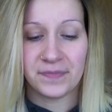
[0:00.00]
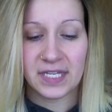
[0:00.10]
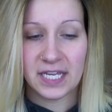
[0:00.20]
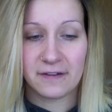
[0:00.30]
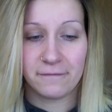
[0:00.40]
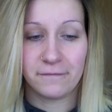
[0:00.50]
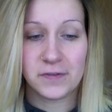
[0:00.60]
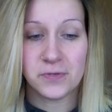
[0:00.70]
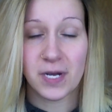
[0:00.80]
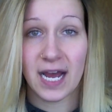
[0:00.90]
If
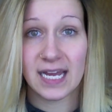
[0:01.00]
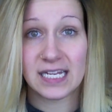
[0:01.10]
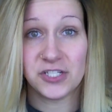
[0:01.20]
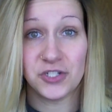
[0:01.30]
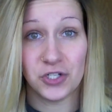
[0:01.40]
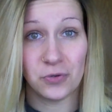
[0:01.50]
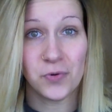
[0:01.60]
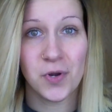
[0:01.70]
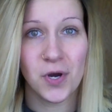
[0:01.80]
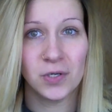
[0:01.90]
you guys
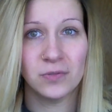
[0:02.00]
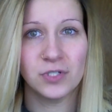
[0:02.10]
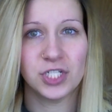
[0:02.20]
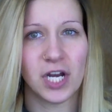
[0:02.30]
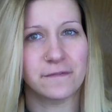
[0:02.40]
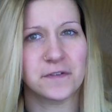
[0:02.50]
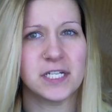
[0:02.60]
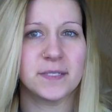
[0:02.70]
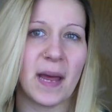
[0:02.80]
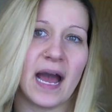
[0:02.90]
don't know,
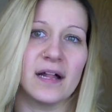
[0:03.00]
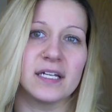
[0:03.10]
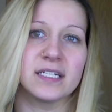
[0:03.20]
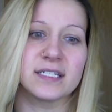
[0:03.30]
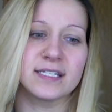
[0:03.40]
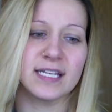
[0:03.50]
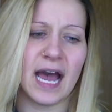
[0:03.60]
Jeffree's palettes,